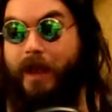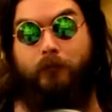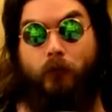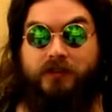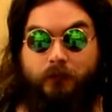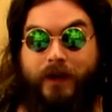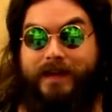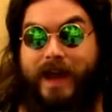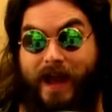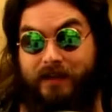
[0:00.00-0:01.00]
If you want to
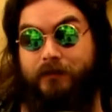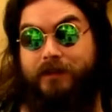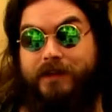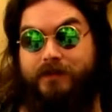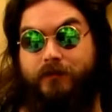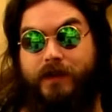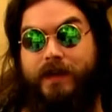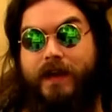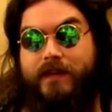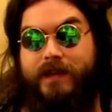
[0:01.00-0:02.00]
win any of these
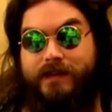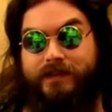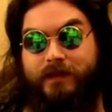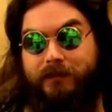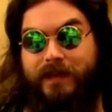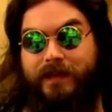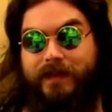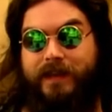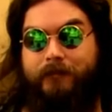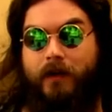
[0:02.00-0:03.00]
three, then simply
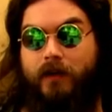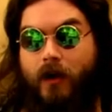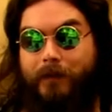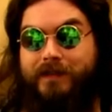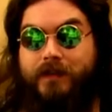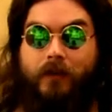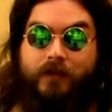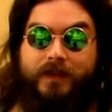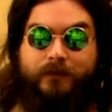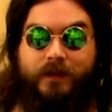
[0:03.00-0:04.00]
leave a comment
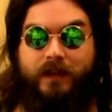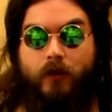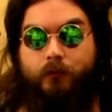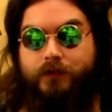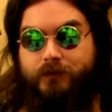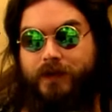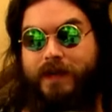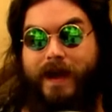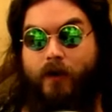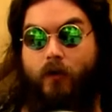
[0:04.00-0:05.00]
on this video
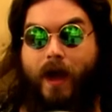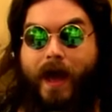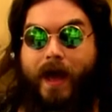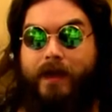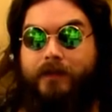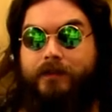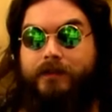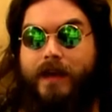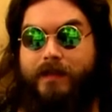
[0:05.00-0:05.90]
between now and